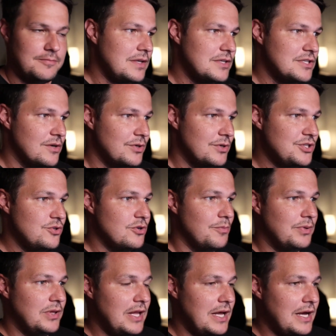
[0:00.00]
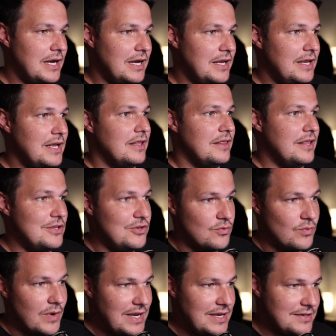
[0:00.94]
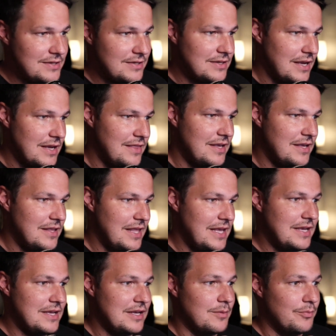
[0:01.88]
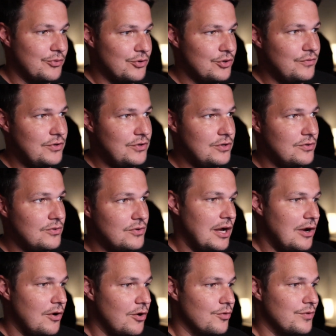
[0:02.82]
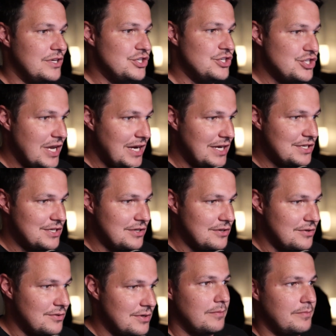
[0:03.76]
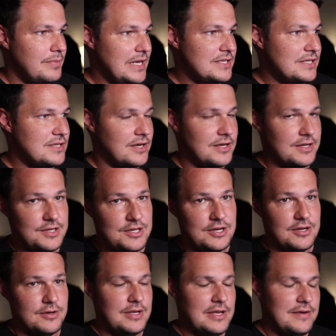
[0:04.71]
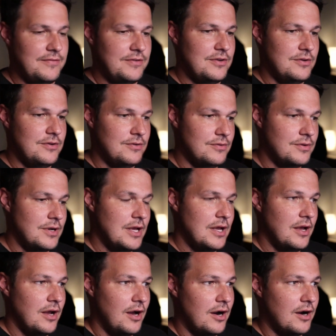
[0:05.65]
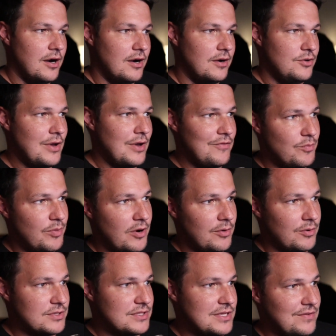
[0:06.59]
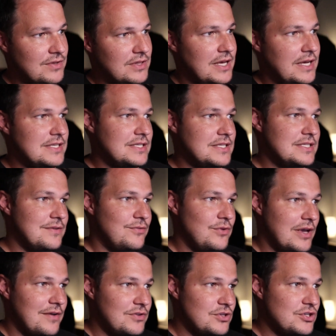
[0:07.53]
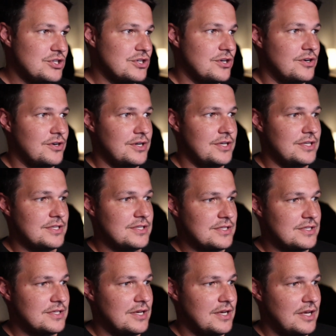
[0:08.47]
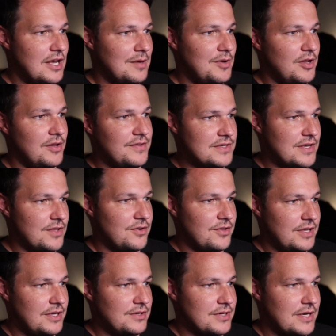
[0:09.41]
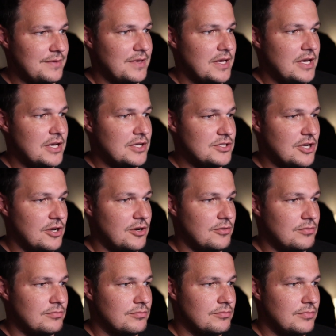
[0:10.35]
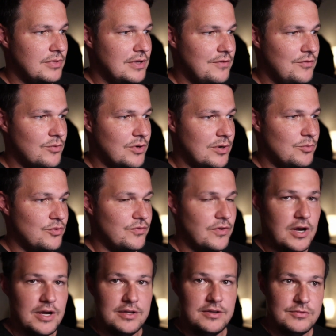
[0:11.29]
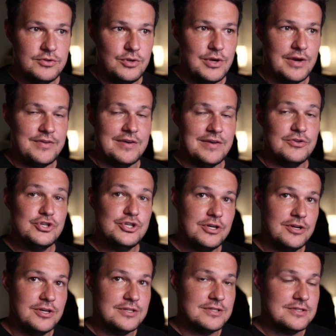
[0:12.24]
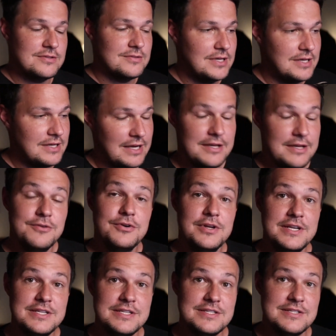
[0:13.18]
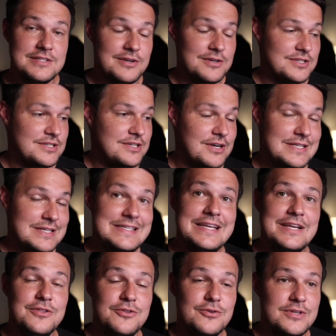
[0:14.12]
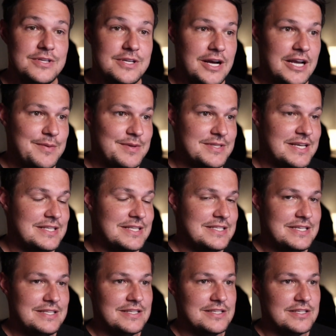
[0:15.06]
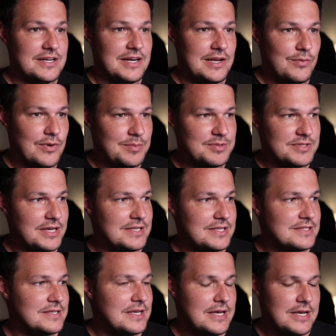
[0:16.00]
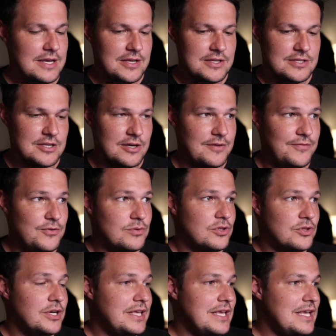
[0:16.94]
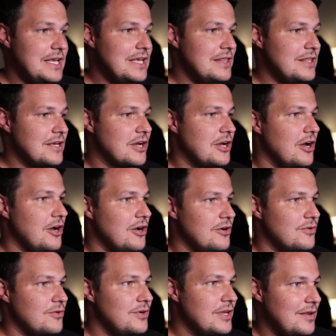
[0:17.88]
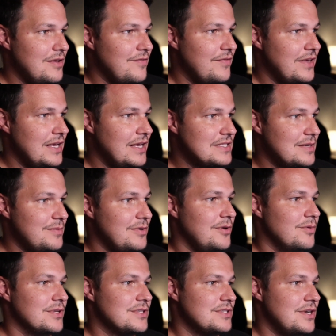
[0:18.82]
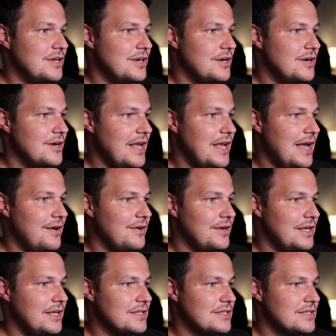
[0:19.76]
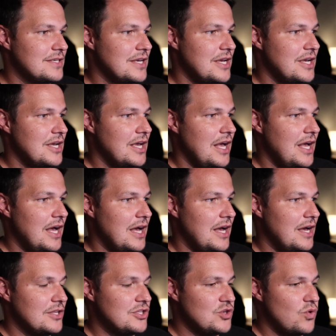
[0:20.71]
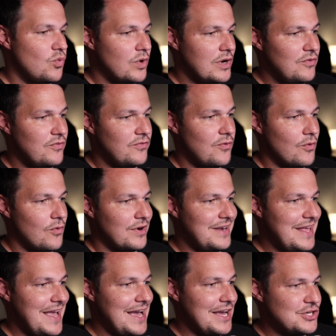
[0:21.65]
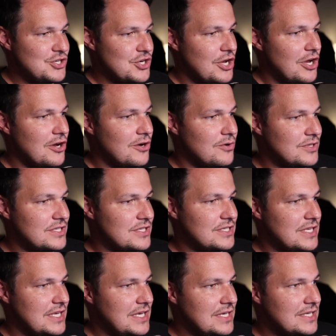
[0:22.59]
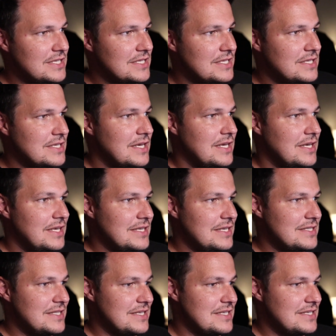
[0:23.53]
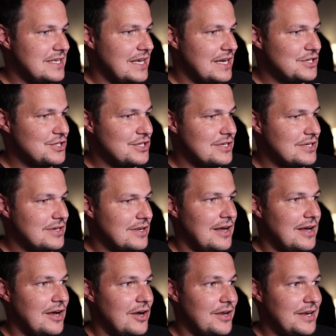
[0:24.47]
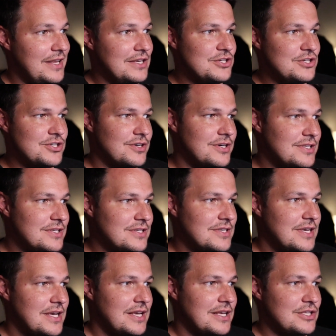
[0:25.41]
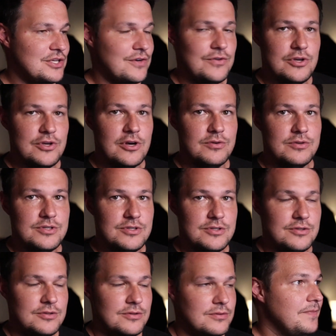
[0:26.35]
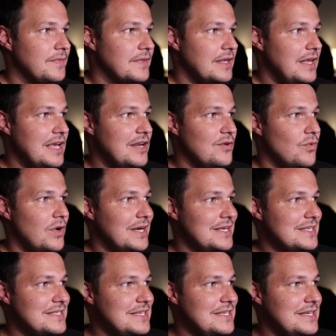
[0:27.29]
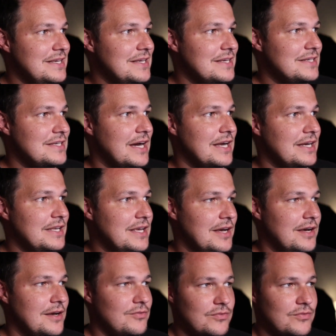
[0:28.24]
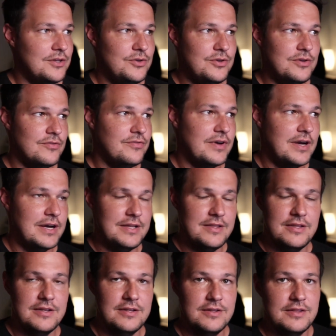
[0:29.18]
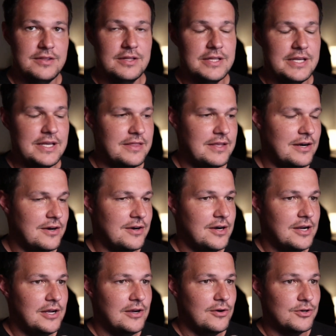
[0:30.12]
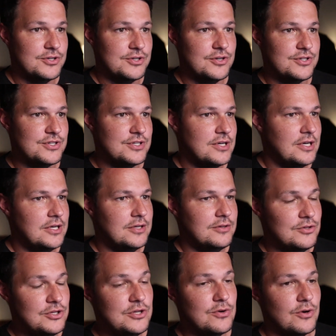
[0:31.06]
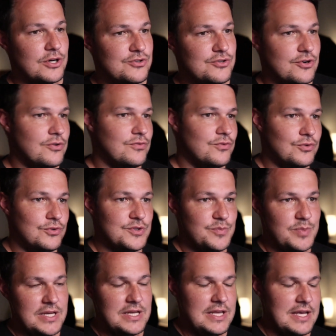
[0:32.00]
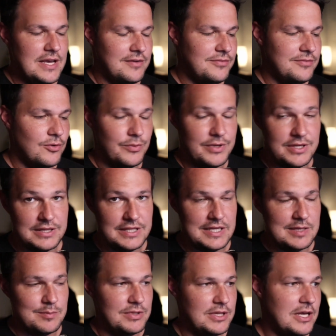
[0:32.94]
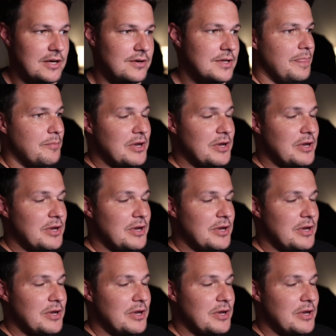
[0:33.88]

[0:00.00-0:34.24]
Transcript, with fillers: So once you apply, then you wait, and then they can approve you or reject you based on you know if you are you have your Part 107 license, if you have insurance, um, all these other things, right? So if you want to move on, you have to have insurance. I didn't realize this until I started digging through the documents. I hadn't seen this on any websites. So if you look in the code, if in case anybody wants to nerd out, it's uh, 24 06 is the section on insurance. So if you go to nyc.gov, you can find the, the link there or search New York drone rules PDF, where we can link it below.